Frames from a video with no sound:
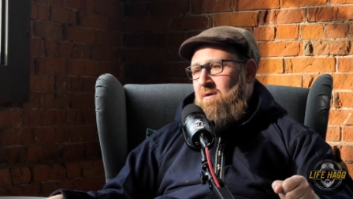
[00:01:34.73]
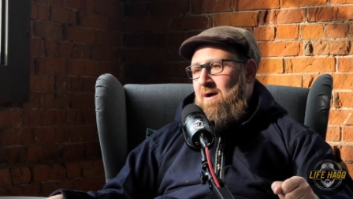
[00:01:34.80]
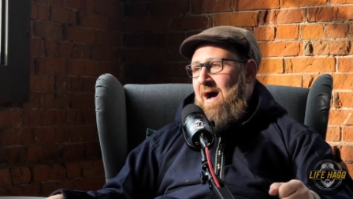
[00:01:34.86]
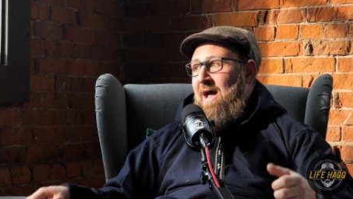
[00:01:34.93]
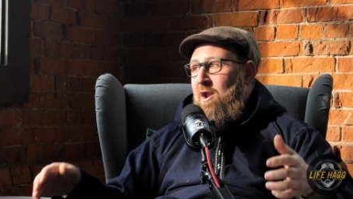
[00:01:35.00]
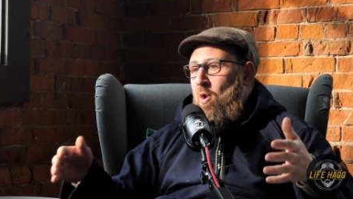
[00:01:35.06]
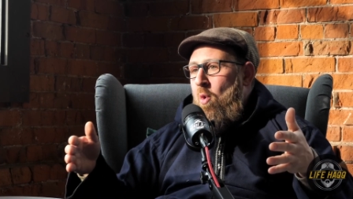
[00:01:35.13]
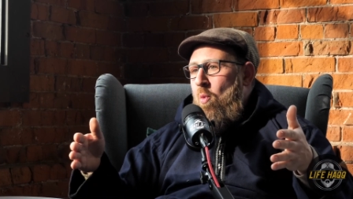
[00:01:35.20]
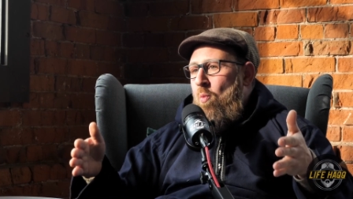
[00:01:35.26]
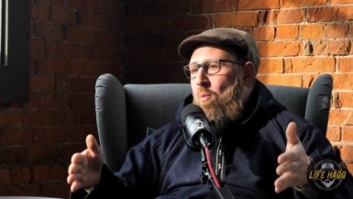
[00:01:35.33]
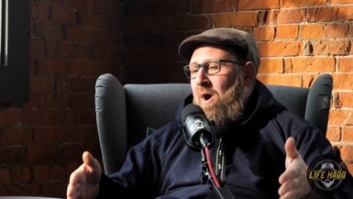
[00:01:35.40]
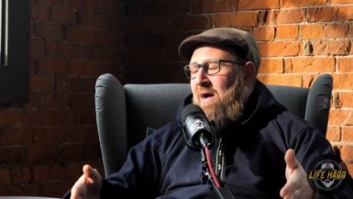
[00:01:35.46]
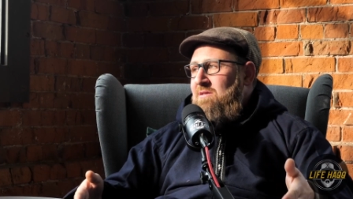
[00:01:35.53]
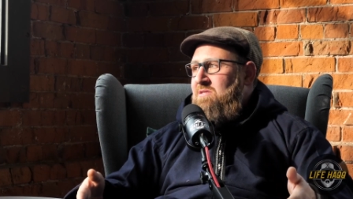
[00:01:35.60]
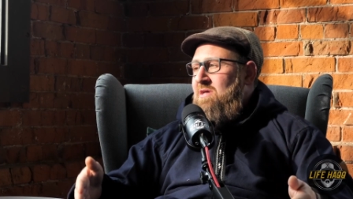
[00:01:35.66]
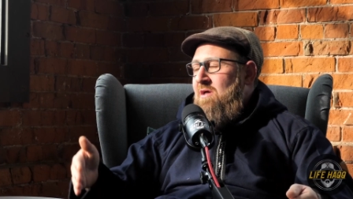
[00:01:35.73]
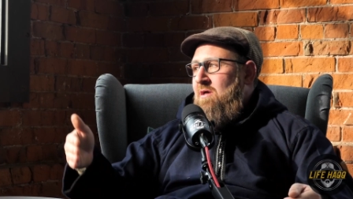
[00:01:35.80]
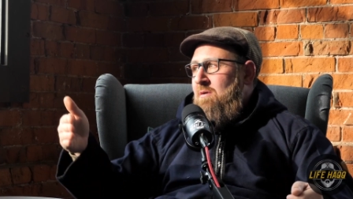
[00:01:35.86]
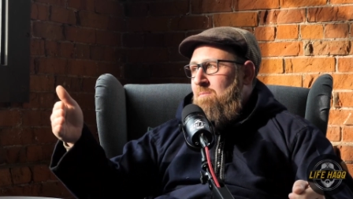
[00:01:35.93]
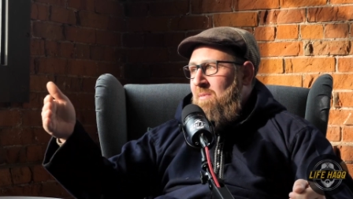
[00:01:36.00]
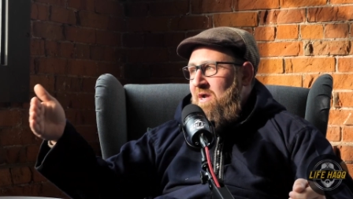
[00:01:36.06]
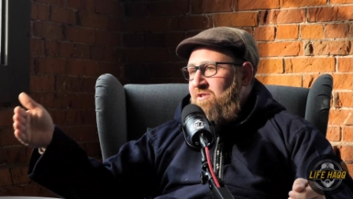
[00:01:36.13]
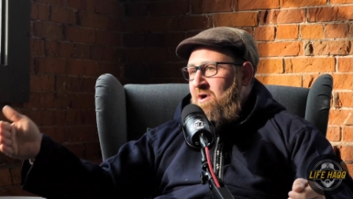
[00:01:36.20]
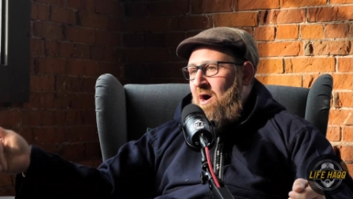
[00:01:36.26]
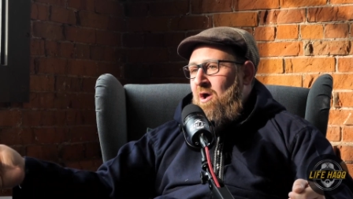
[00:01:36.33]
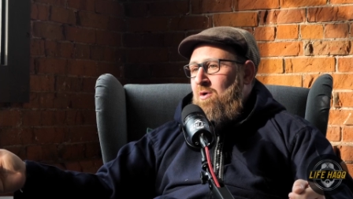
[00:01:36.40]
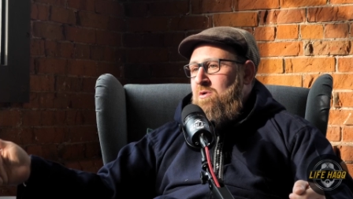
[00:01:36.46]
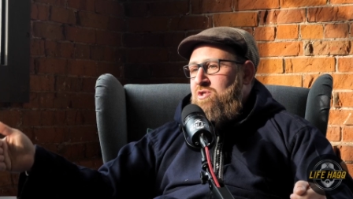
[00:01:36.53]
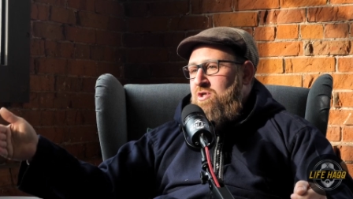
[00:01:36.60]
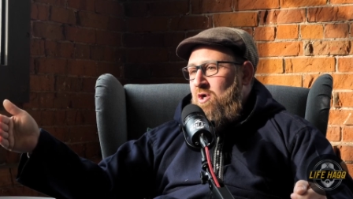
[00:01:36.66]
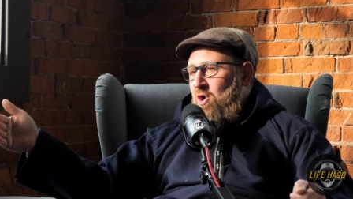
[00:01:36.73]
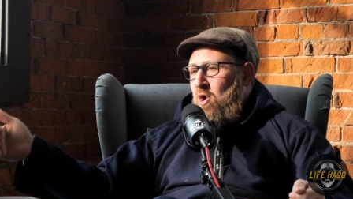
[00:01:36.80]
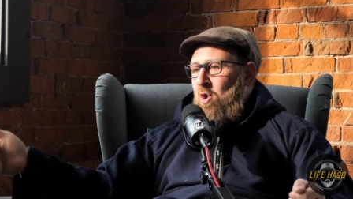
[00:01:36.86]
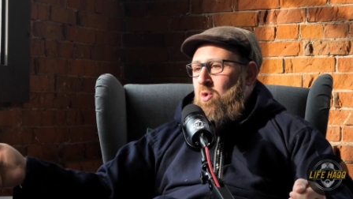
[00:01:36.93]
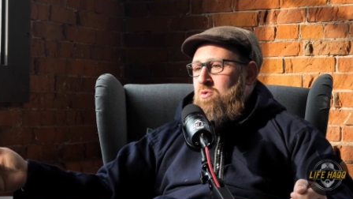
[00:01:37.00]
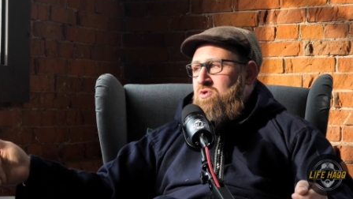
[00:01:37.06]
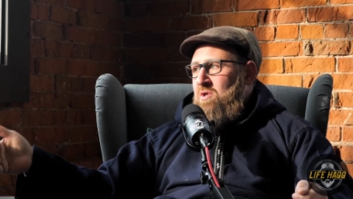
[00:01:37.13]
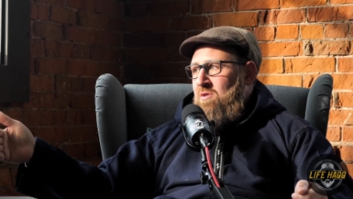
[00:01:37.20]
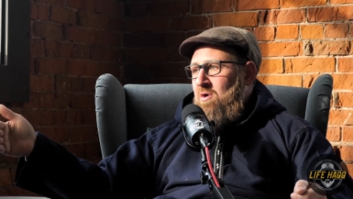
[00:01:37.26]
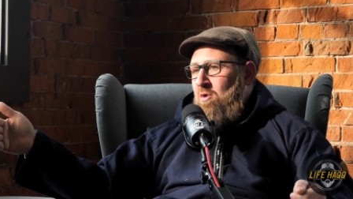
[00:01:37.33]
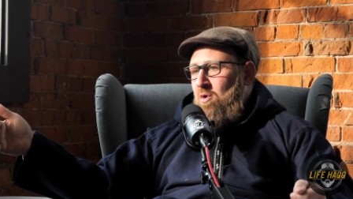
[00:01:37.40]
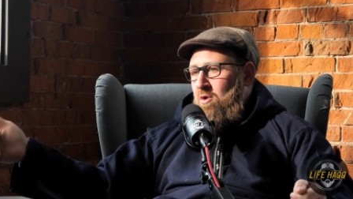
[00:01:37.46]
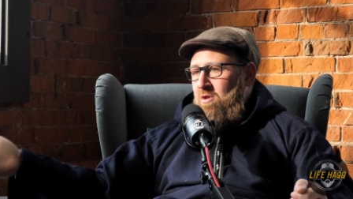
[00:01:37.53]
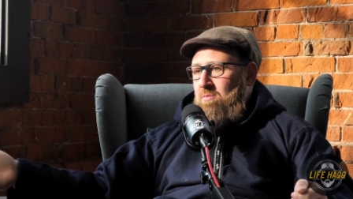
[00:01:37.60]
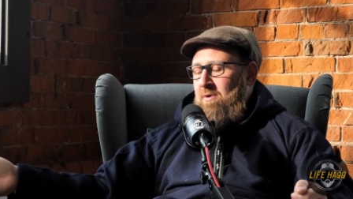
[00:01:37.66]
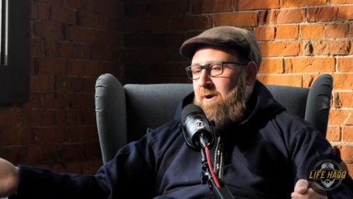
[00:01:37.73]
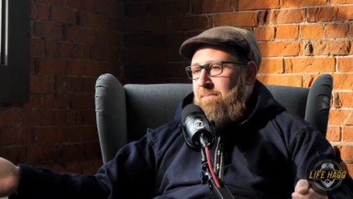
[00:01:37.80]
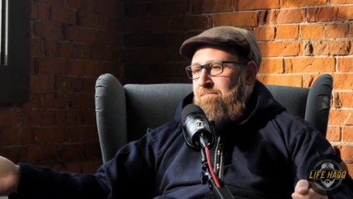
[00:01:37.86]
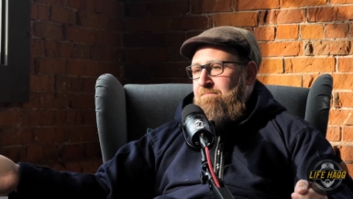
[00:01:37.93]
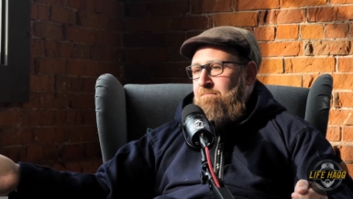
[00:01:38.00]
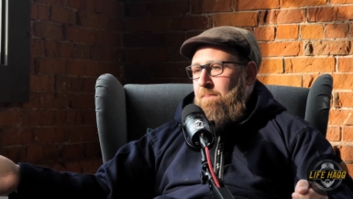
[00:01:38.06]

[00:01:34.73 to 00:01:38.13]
I don't want my daughter to go to the khutbah